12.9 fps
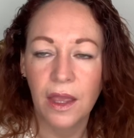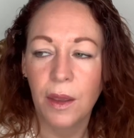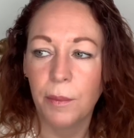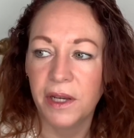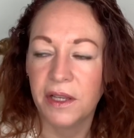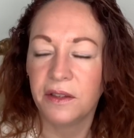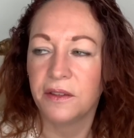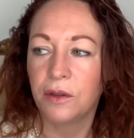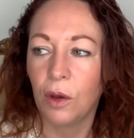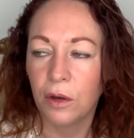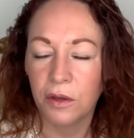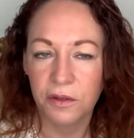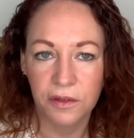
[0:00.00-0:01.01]
but it's
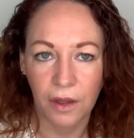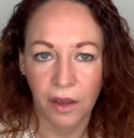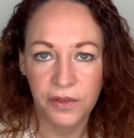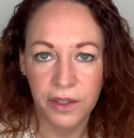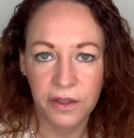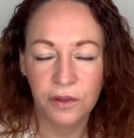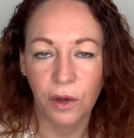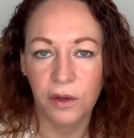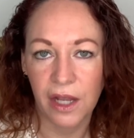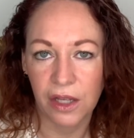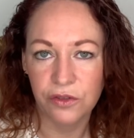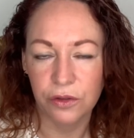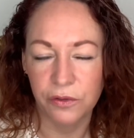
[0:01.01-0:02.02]
got, I think it's got
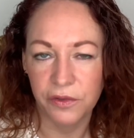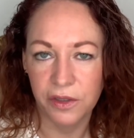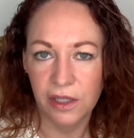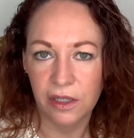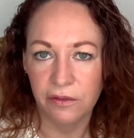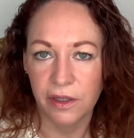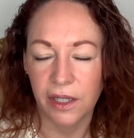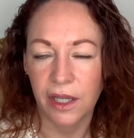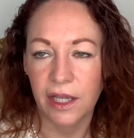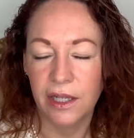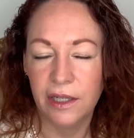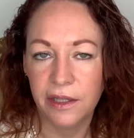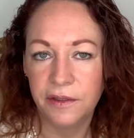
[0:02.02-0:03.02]
natural vanilla in it.
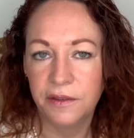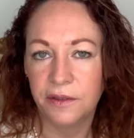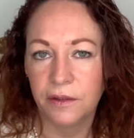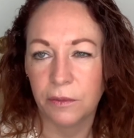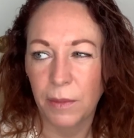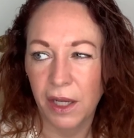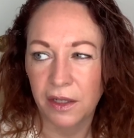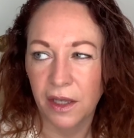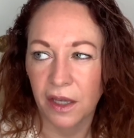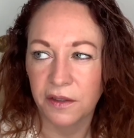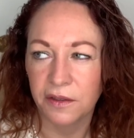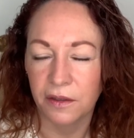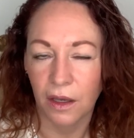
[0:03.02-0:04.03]
It lists
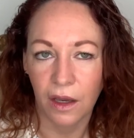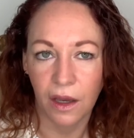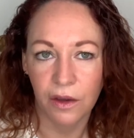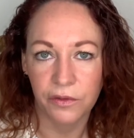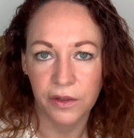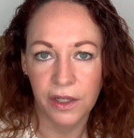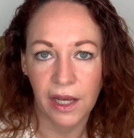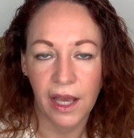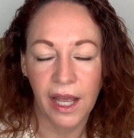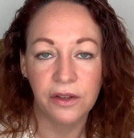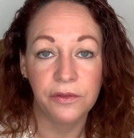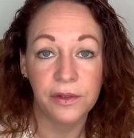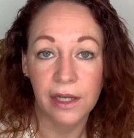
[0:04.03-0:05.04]
Madagascar vanilla
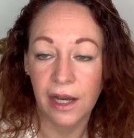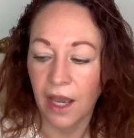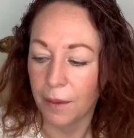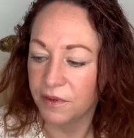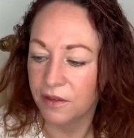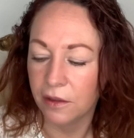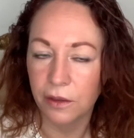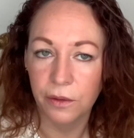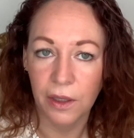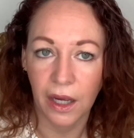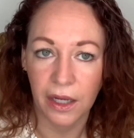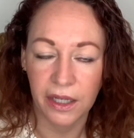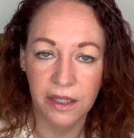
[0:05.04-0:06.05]
and vanilla absolute
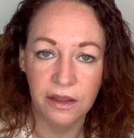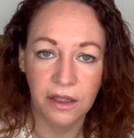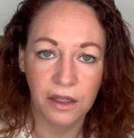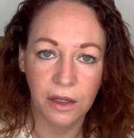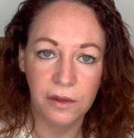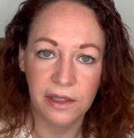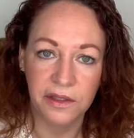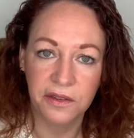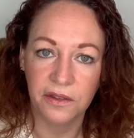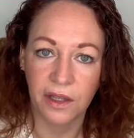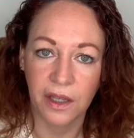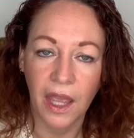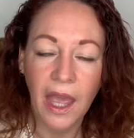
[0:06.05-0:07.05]
in the note
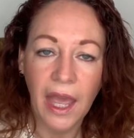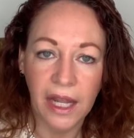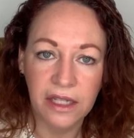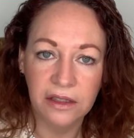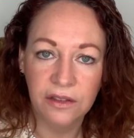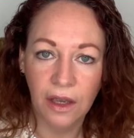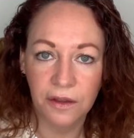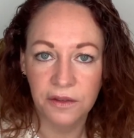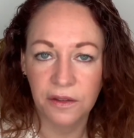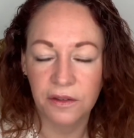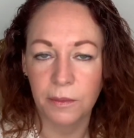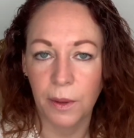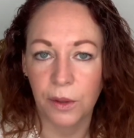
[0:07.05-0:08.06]
listing, and it does
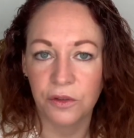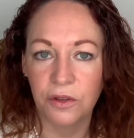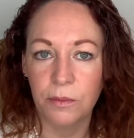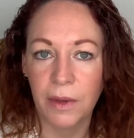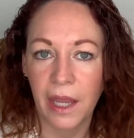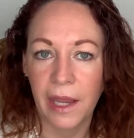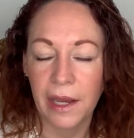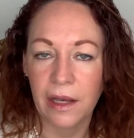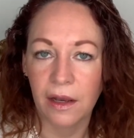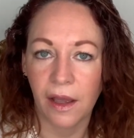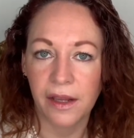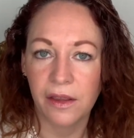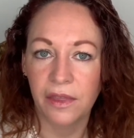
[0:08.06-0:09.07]
smell to me
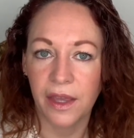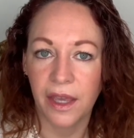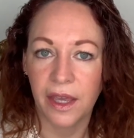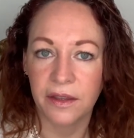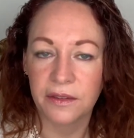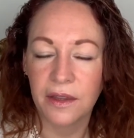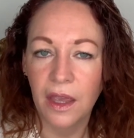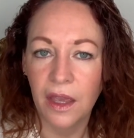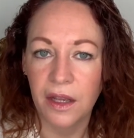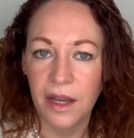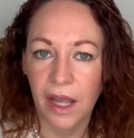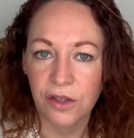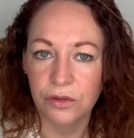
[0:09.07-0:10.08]
like there's
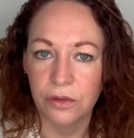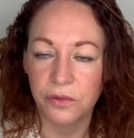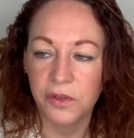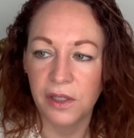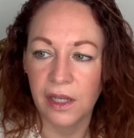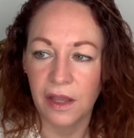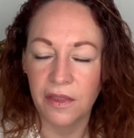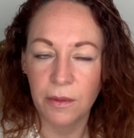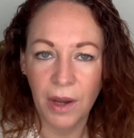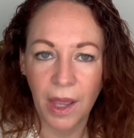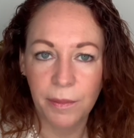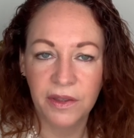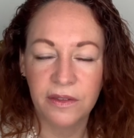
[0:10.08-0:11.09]
natural vanilla. There
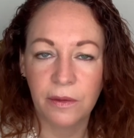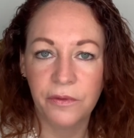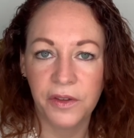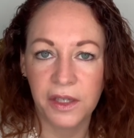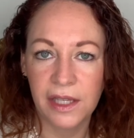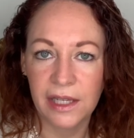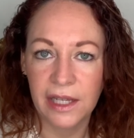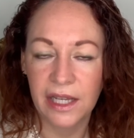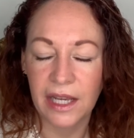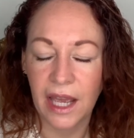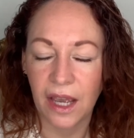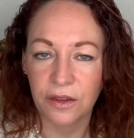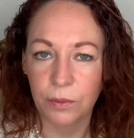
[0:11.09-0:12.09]
might be some vanillin
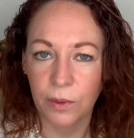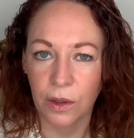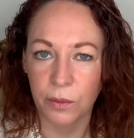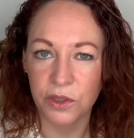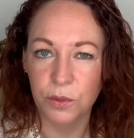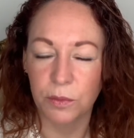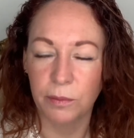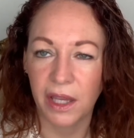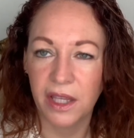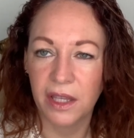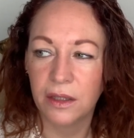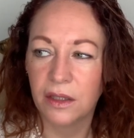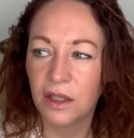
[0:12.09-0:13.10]
as well, which would make,
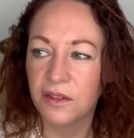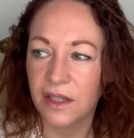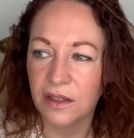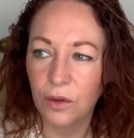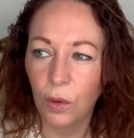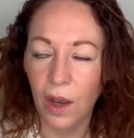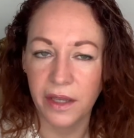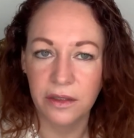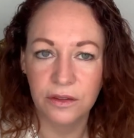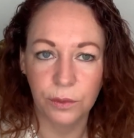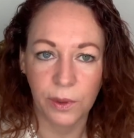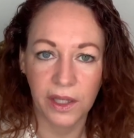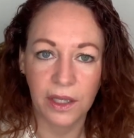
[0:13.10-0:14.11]
because it's quite
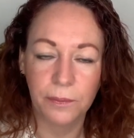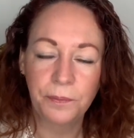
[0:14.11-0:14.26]
sweet,